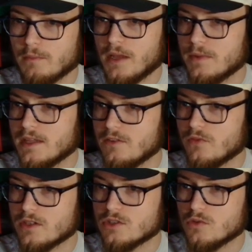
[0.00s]
maybe
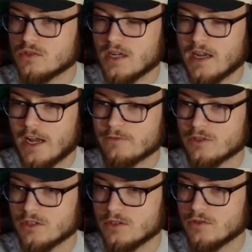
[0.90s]
even Tuesday
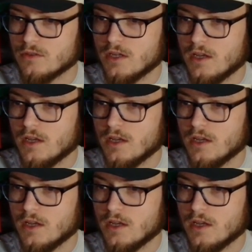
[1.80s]
afternoon.